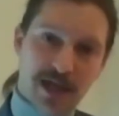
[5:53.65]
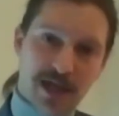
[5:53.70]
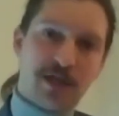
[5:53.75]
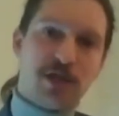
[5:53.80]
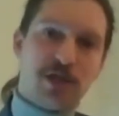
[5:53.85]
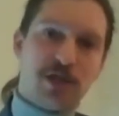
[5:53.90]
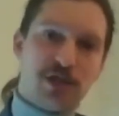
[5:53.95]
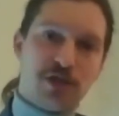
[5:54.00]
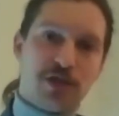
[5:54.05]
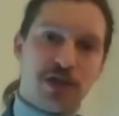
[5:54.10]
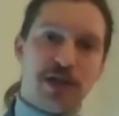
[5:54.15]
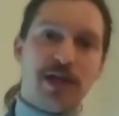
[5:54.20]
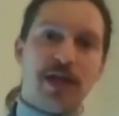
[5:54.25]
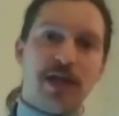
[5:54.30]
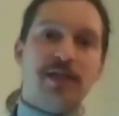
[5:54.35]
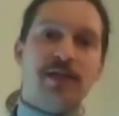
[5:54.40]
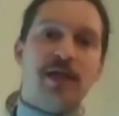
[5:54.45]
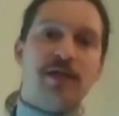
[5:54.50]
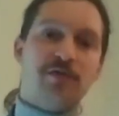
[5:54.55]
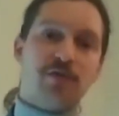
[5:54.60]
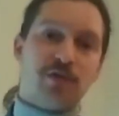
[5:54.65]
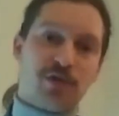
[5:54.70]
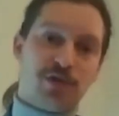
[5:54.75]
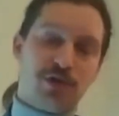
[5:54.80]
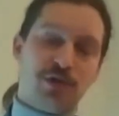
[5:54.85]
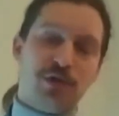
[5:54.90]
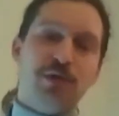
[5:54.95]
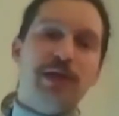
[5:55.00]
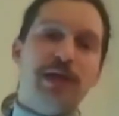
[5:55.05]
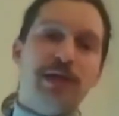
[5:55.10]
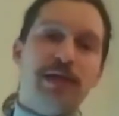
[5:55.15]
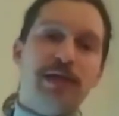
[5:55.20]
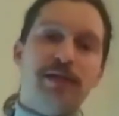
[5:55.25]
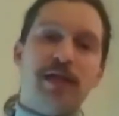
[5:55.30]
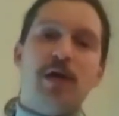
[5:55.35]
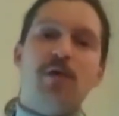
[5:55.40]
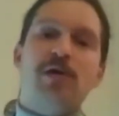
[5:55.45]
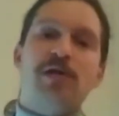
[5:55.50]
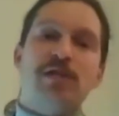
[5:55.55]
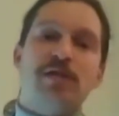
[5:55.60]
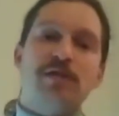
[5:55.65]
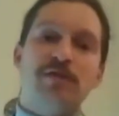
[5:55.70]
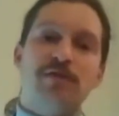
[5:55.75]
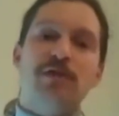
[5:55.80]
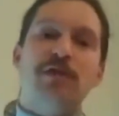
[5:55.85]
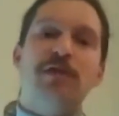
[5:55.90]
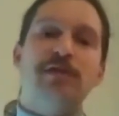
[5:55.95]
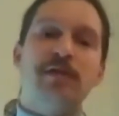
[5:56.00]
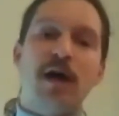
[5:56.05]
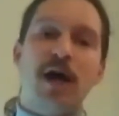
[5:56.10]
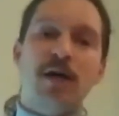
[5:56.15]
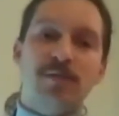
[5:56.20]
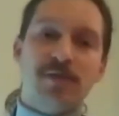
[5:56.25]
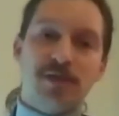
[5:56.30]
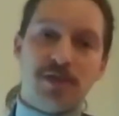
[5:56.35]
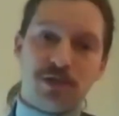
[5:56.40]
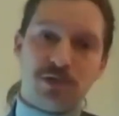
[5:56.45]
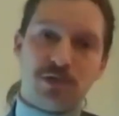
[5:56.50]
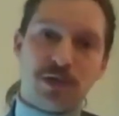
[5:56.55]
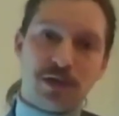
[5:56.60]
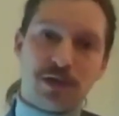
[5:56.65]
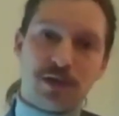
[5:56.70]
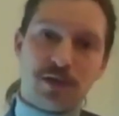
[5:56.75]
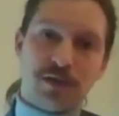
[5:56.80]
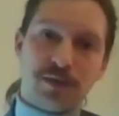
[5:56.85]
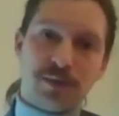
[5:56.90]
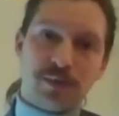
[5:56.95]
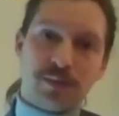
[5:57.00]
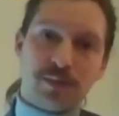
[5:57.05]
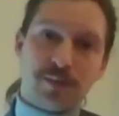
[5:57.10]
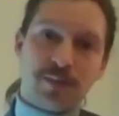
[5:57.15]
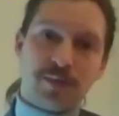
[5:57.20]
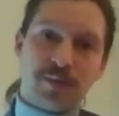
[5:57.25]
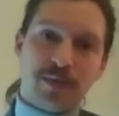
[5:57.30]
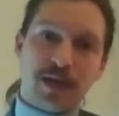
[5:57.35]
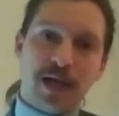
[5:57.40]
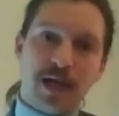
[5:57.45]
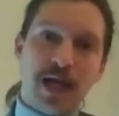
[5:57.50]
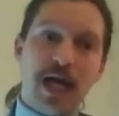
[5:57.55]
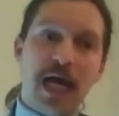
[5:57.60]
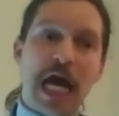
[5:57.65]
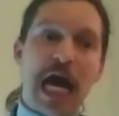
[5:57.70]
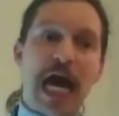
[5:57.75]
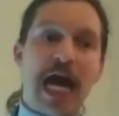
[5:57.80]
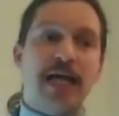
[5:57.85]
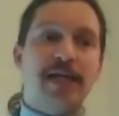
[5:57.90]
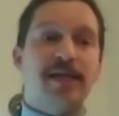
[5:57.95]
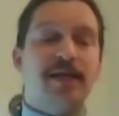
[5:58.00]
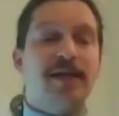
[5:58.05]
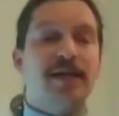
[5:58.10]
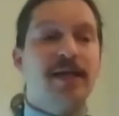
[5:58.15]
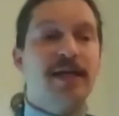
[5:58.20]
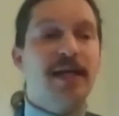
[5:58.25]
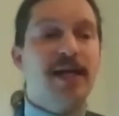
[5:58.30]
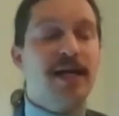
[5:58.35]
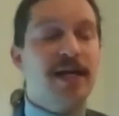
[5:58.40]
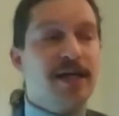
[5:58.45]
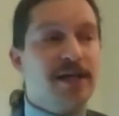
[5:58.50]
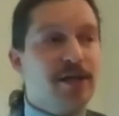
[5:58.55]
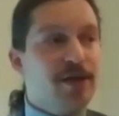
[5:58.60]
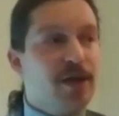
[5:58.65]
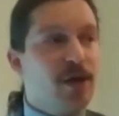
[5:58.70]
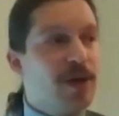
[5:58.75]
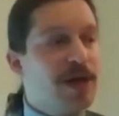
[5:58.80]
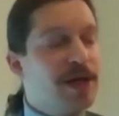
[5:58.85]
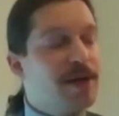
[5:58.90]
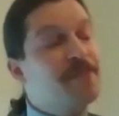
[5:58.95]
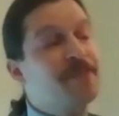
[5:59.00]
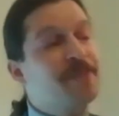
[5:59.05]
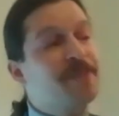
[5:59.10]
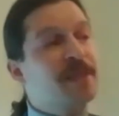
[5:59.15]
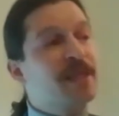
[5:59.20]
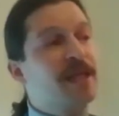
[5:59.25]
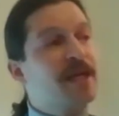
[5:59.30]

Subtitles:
industry and then for 2 years I was a full-time student. And you know what?